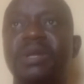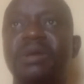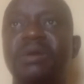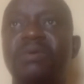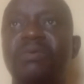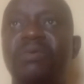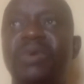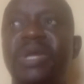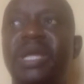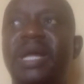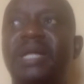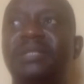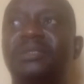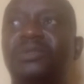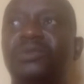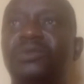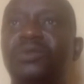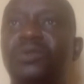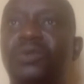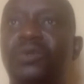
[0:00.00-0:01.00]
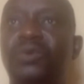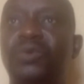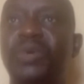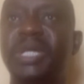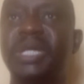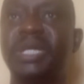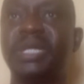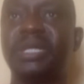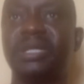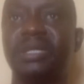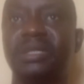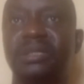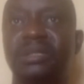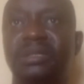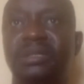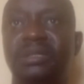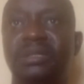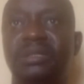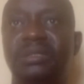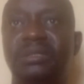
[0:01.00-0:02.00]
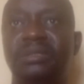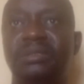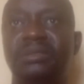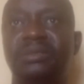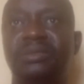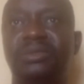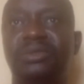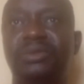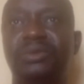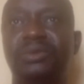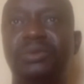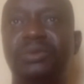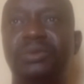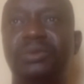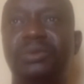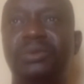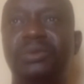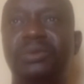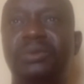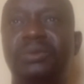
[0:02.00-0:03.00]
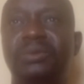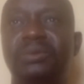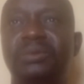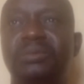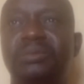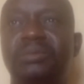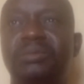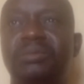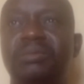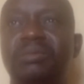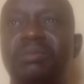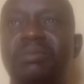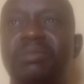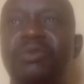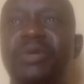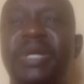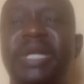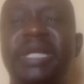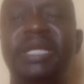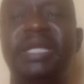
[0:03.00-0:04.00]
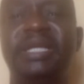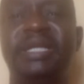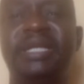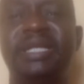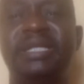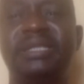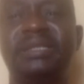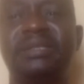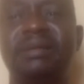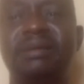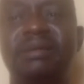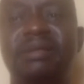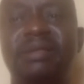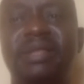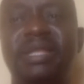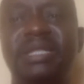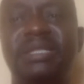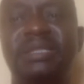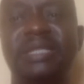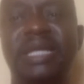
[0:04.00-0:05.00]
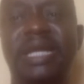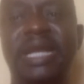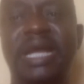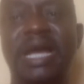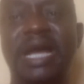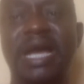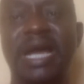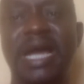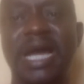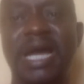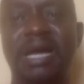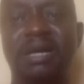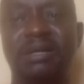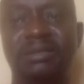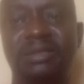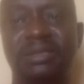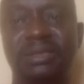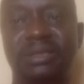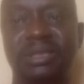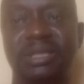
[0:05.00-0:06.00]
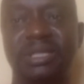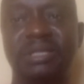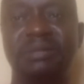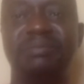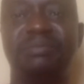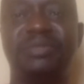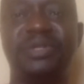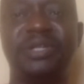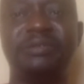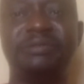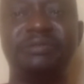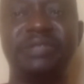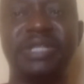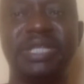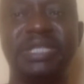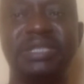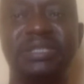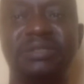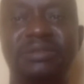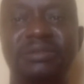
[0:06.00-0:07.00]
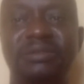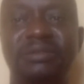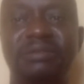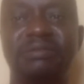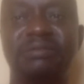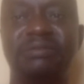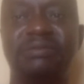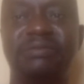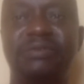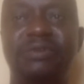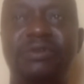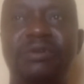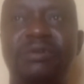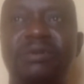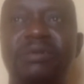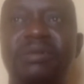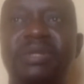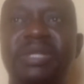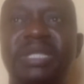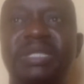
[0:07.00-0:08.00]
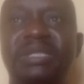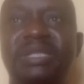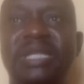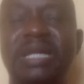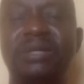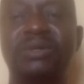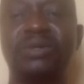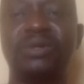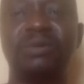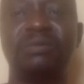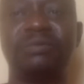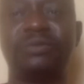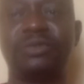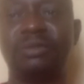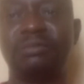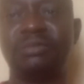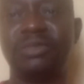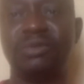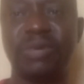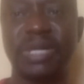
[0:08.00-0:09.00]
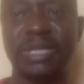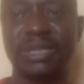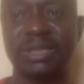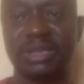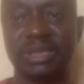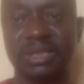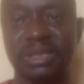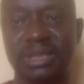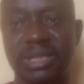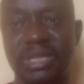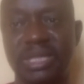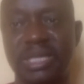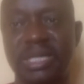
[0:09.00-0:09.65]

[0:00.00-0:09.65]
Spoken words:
We are too quick to relegate things that are ours in preference for things that come from the West.